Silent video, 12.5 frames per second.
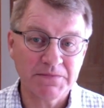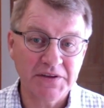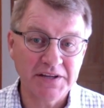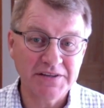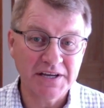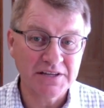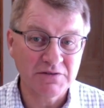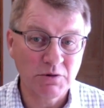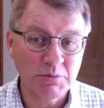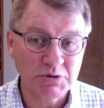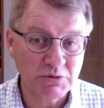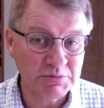and then the
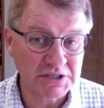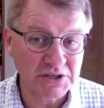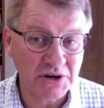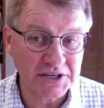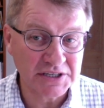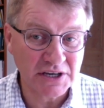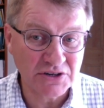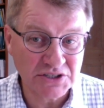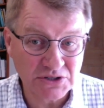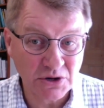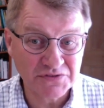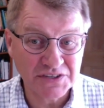woman will be
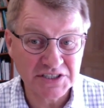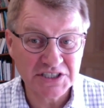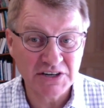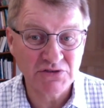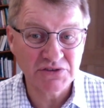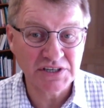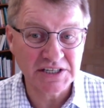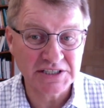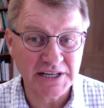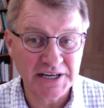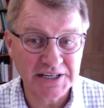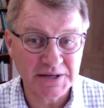diagnosed often several years
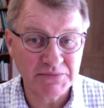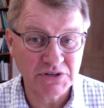later,